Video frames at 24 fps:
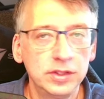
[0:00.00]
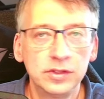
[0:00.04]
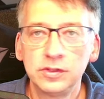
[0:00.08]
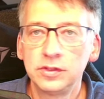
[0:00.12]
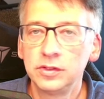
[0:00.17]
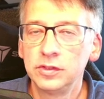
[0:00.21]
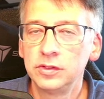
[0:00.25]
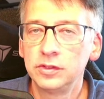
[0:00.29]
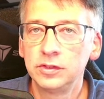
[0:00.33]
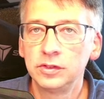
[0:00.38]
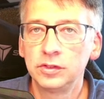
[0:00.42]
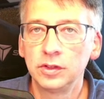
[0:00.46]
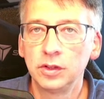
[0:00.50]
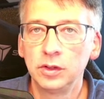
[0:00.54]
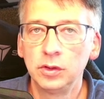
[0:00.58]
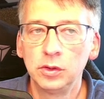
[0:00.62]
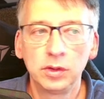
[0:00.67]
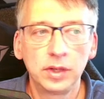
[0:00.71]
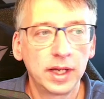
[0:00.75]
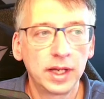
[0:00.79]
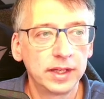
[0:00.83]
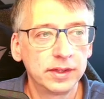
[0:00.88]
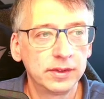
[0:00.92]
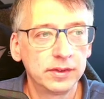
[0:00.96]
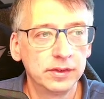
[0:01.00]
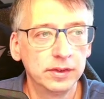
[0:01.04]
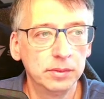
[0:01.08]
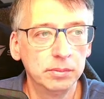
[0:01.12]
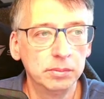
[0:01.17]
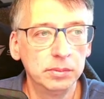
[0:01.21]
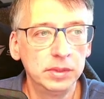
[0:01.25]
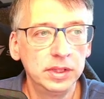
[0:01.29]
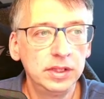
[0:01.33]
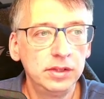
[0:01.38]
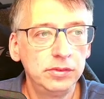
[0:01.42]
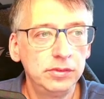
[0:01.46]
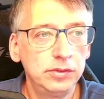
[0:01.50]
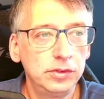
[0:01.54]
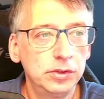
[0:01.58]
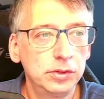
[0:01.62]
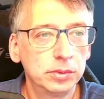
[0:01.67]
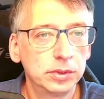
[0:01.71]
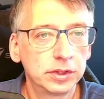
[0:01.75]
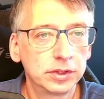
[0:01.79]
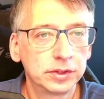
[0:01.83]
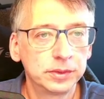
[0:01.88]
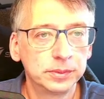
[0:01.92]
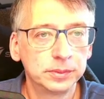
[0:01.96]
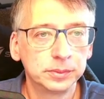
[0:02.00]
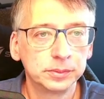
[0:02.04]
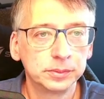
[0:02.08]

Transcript: instance, look at the MIDI viewer.